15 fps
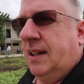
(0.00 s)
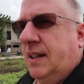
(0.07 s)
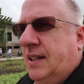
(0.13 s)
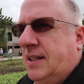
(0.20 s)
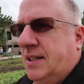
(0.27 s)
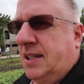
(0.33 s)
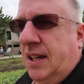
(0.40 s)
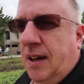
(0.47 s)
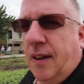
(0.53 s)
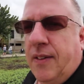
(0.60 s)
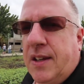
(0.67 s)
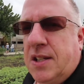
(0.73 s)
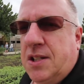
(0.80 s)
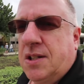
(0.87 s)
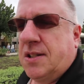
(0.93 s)
and see all
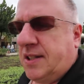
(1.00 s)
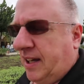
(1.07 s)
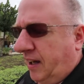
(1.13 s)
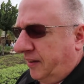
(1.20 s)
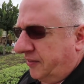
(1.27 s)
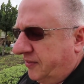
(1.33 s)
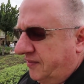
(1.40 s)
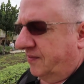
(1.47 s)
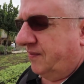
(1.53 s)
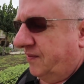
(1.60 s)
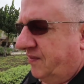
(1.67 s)
this yourself.